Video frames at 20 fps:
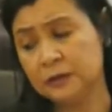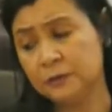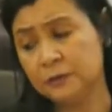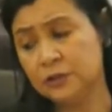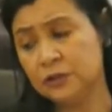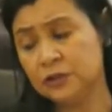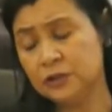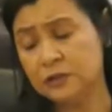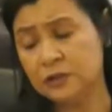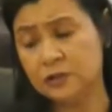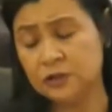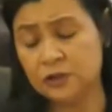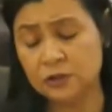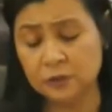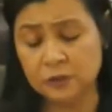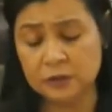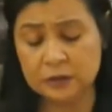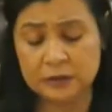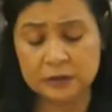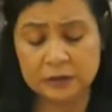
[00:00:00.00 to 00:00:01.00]
Commissioners,
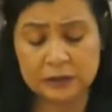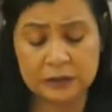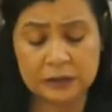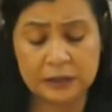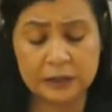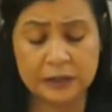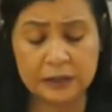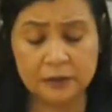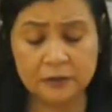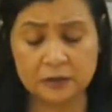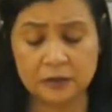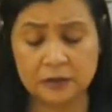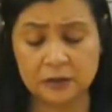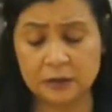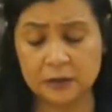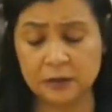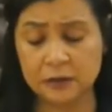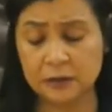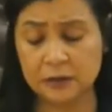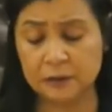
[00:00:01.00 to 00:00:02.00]
you will see that
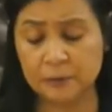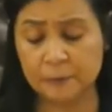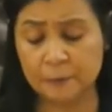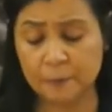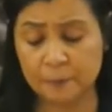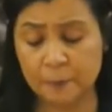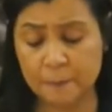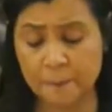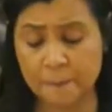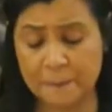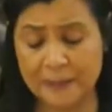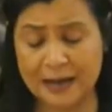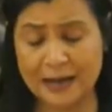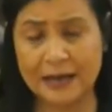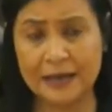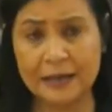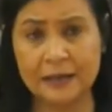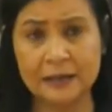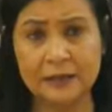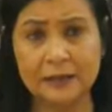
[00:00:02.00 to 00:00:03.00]

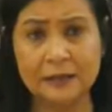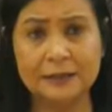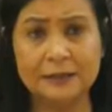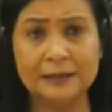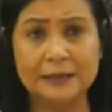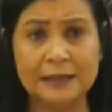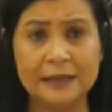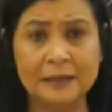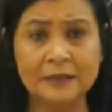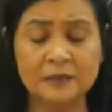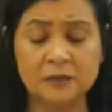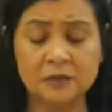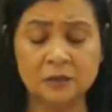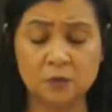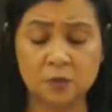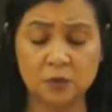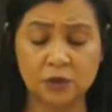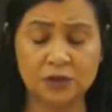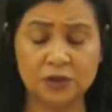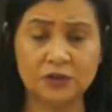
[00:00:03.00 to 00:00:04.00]
my
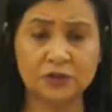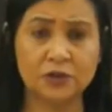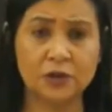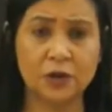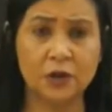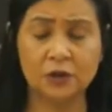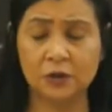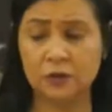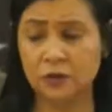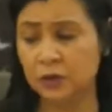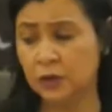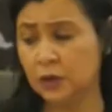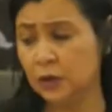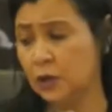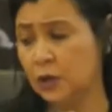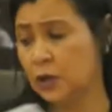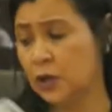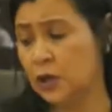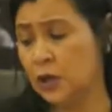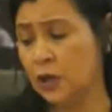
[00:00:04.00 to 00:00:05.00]
lens was on
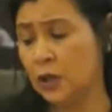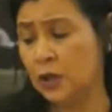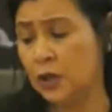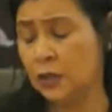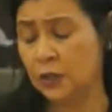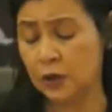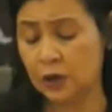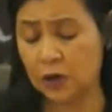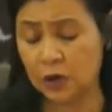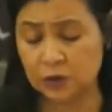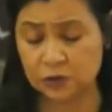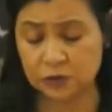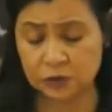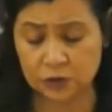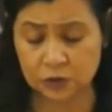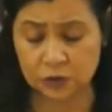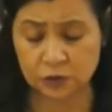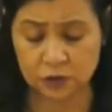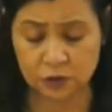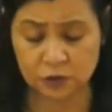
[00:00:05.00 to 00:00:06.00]
the
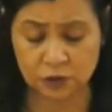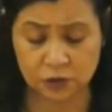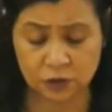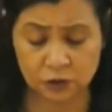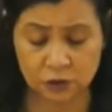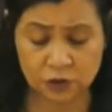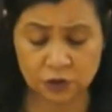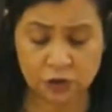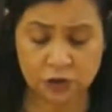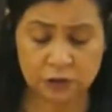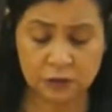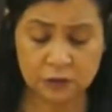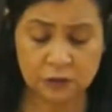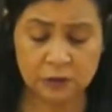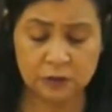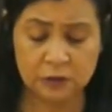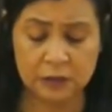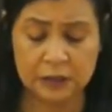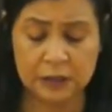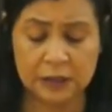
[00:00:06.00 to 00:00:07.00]

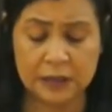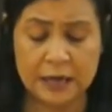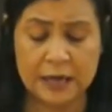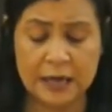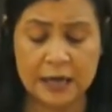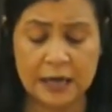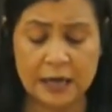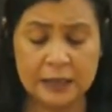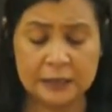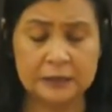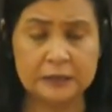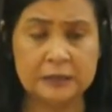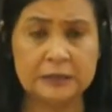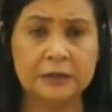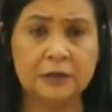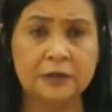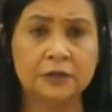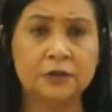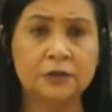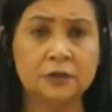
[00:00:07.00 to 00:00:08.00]
Constitution
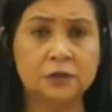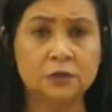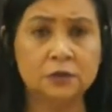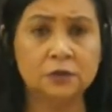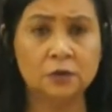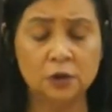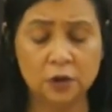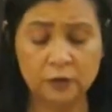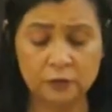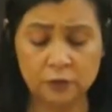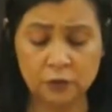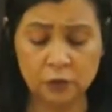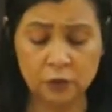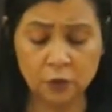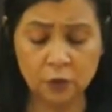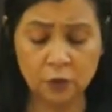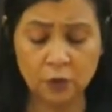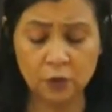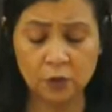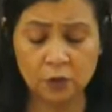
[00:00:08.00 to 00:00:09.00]
and the rule of
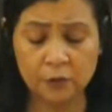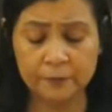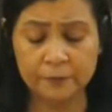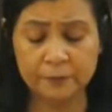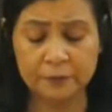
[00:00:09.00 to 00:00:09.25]
law.